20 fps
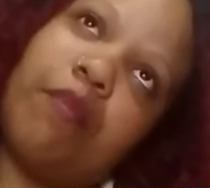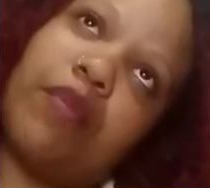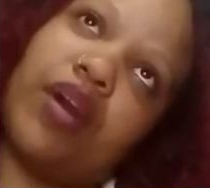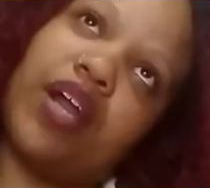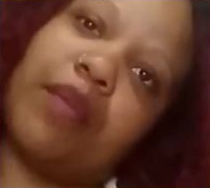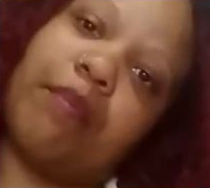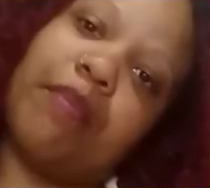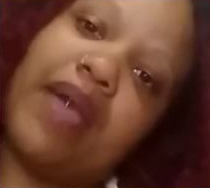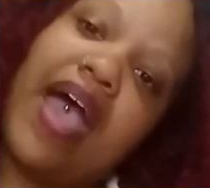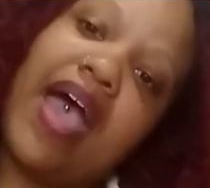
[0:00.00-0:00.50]

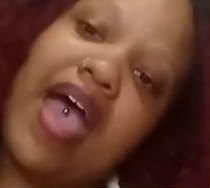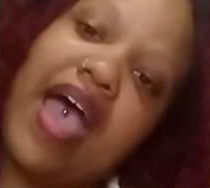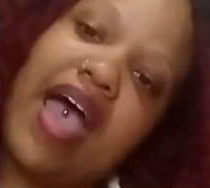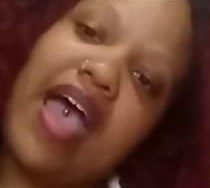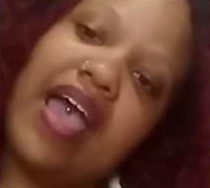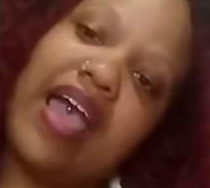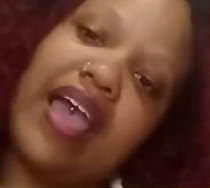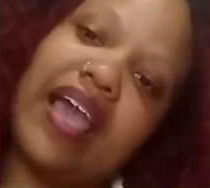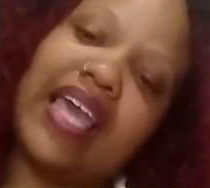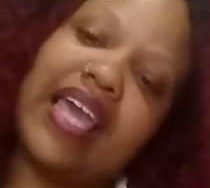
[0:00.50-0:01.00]
bring it
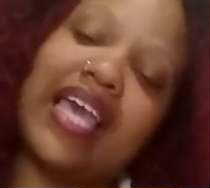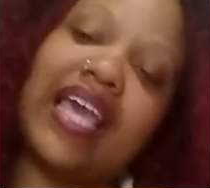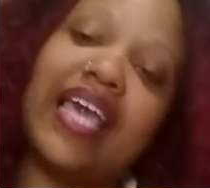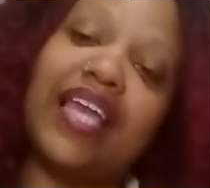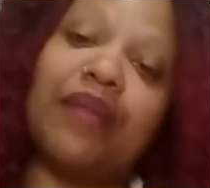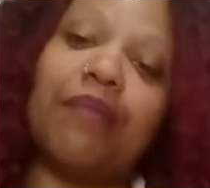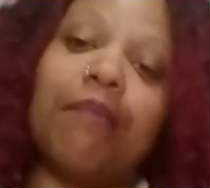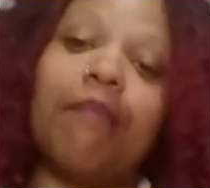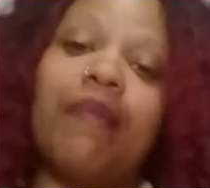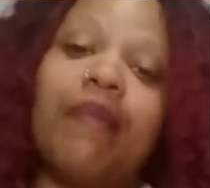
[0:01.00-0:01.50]
back.
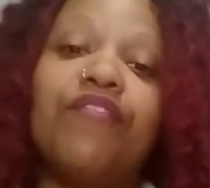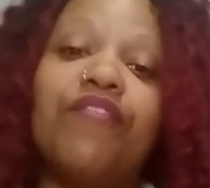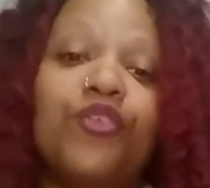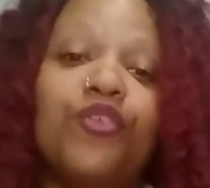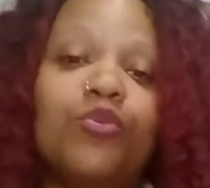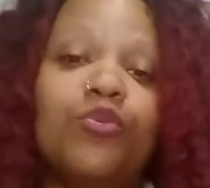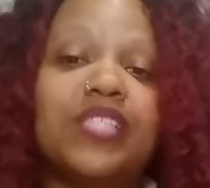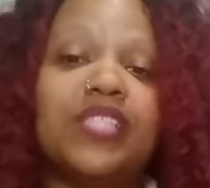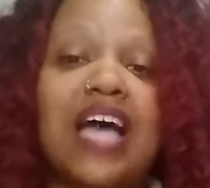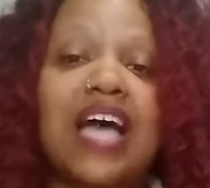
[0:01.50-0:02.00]
And my
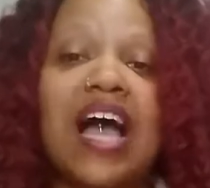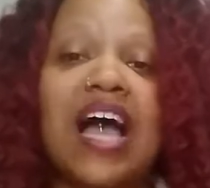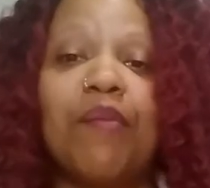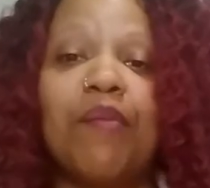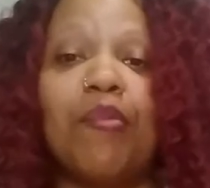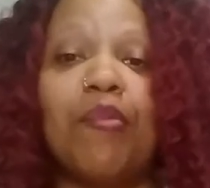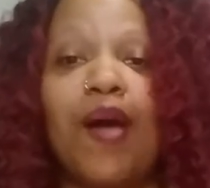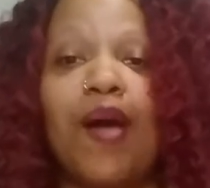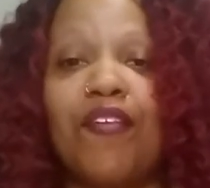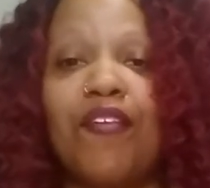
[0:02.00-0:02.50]
food was hot.
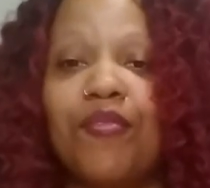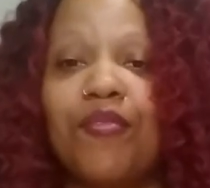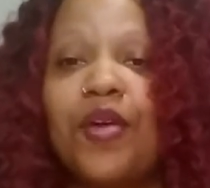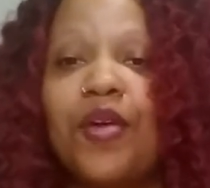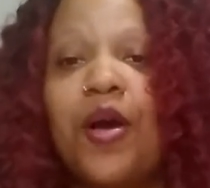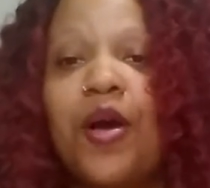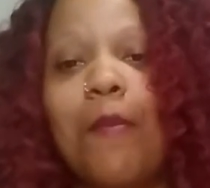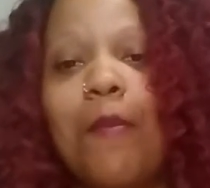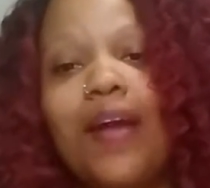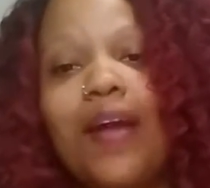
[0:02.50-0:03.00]
But
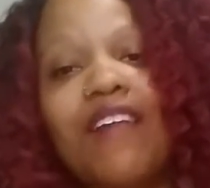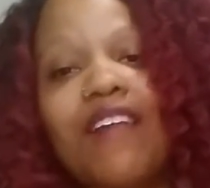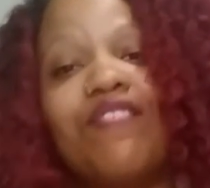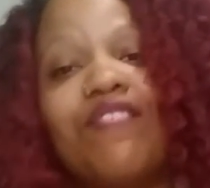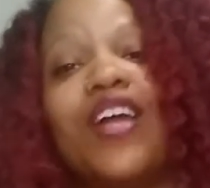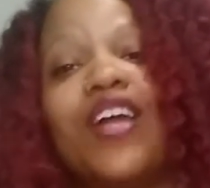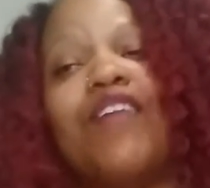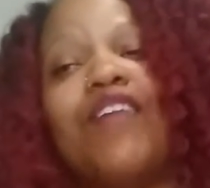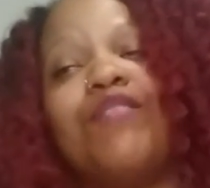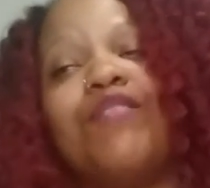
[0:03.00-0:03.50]
my
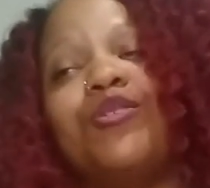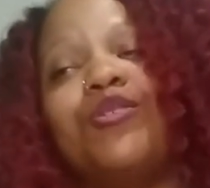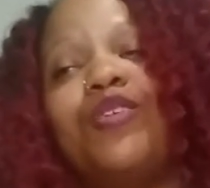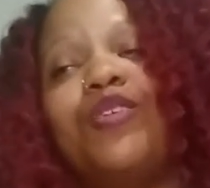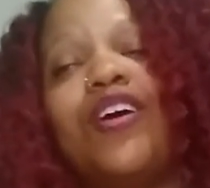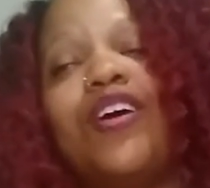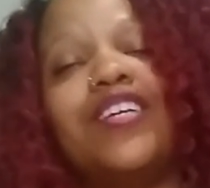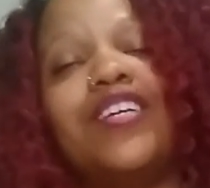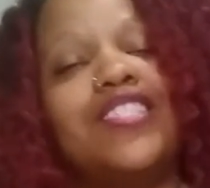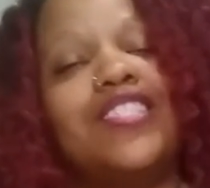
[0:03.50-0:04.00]
friend
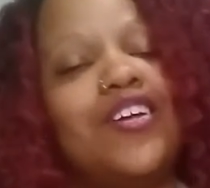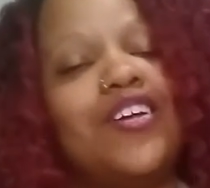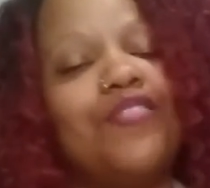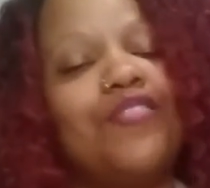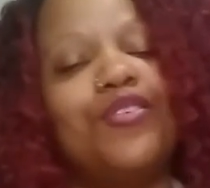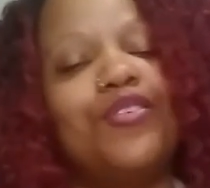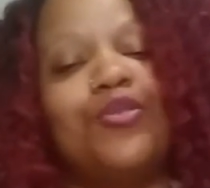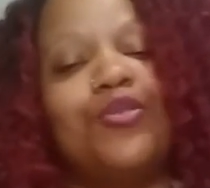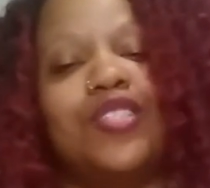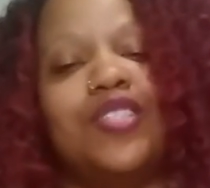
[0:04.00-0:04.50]
food, her
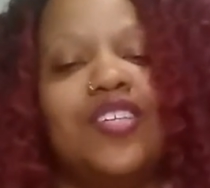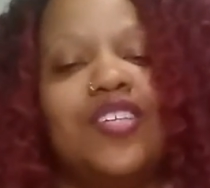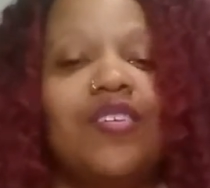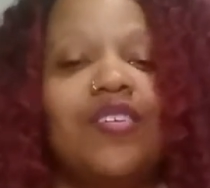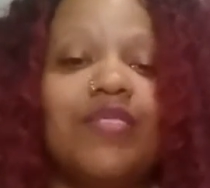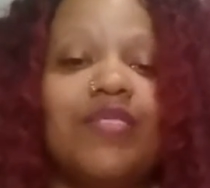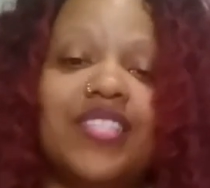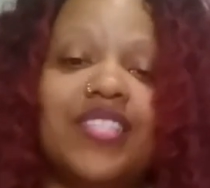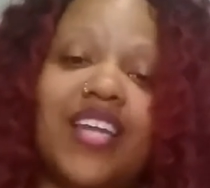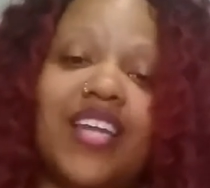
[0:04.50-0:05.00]
food
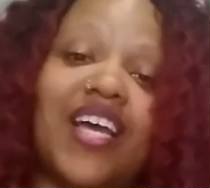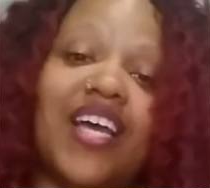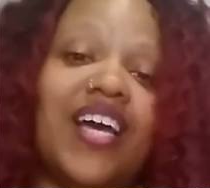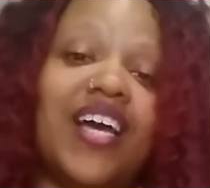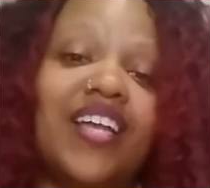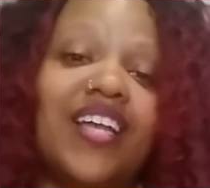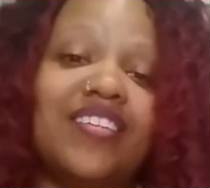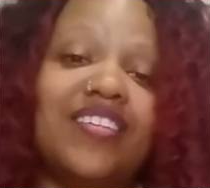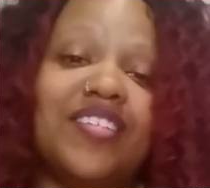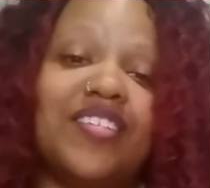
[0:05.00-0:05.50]
still wasn't
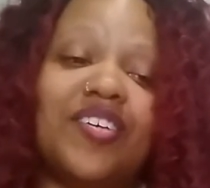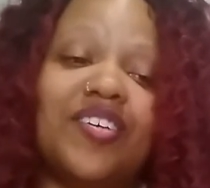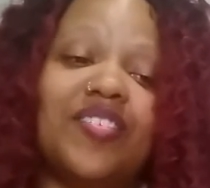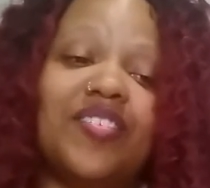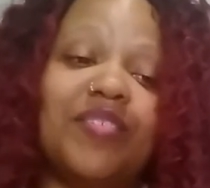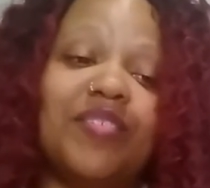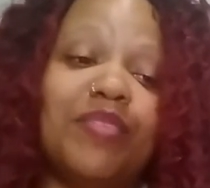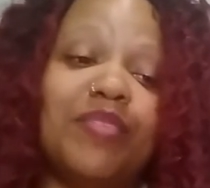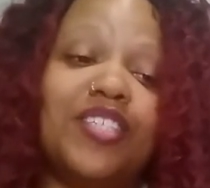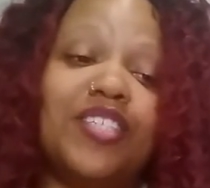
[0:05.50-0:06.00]
hot. So,
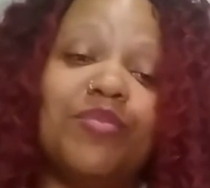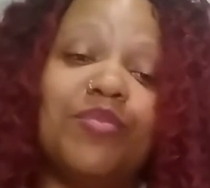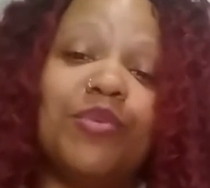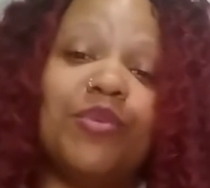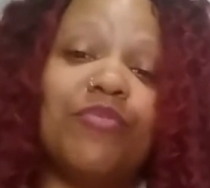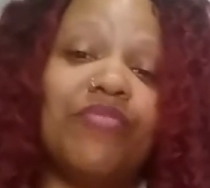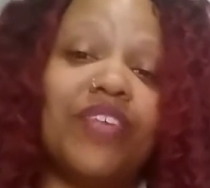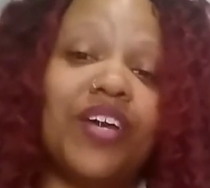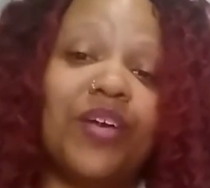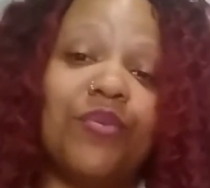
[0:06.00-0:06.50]
I mean, she
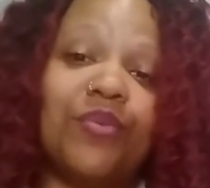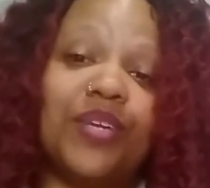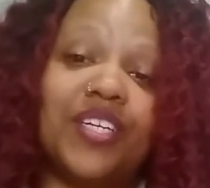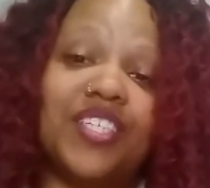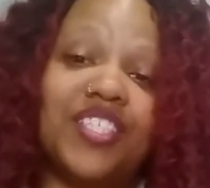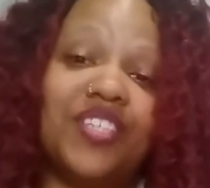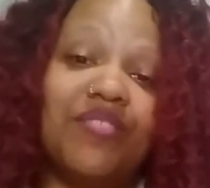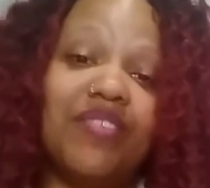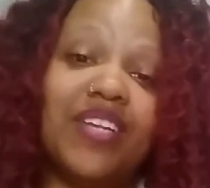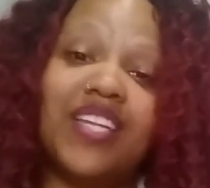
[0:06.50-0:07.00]
wasn't fucking with
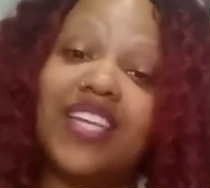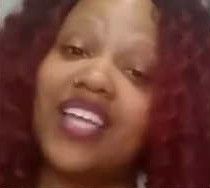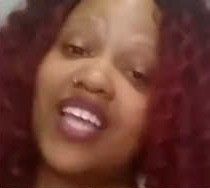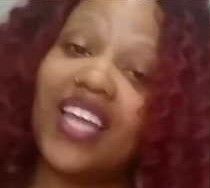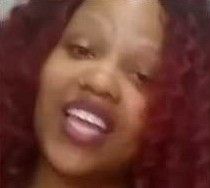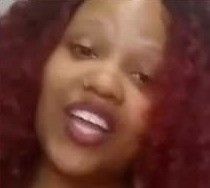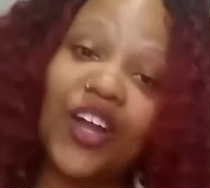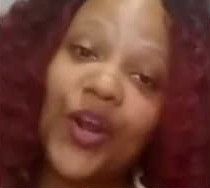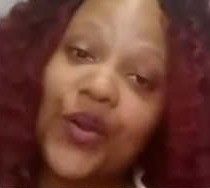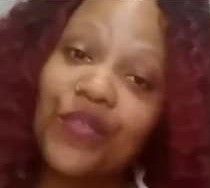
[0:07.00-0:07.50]
it. She really
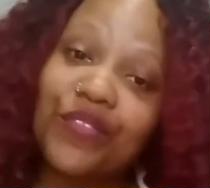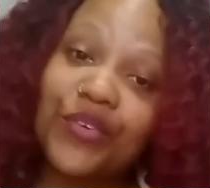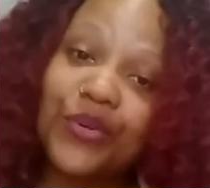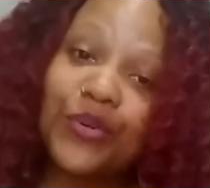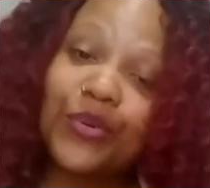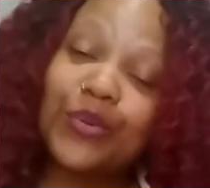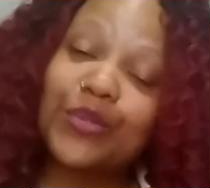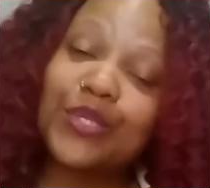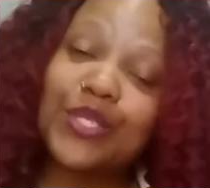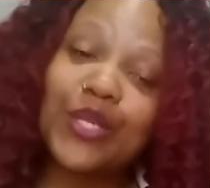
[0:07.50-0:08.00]
didn't eat her
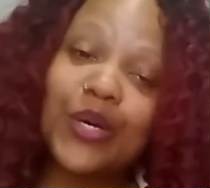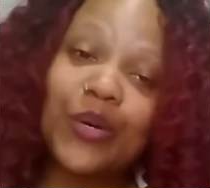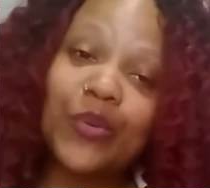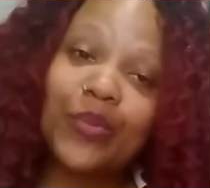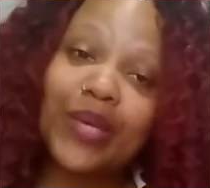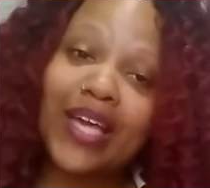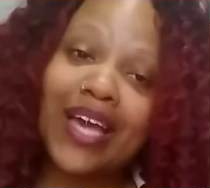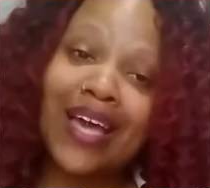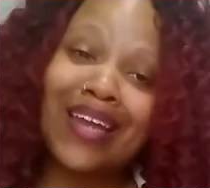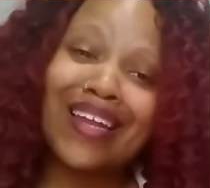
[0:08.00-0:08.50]
food. So,
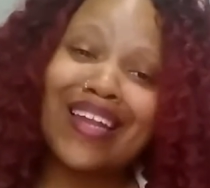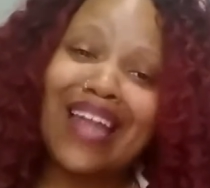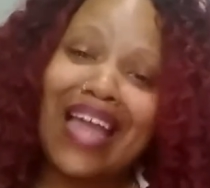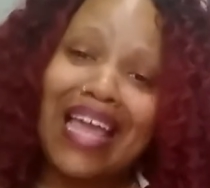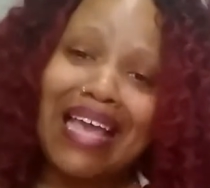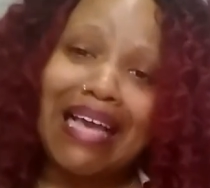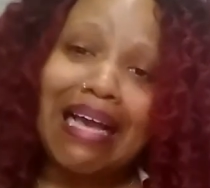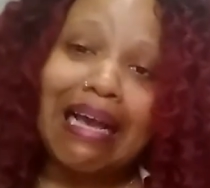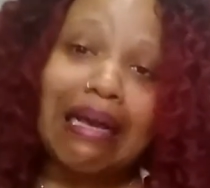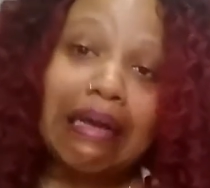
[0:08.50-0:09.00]
we kind of,
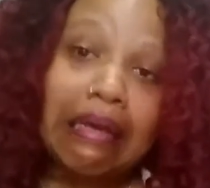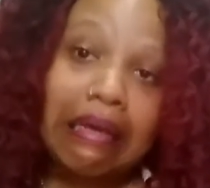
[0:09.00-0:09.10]
like,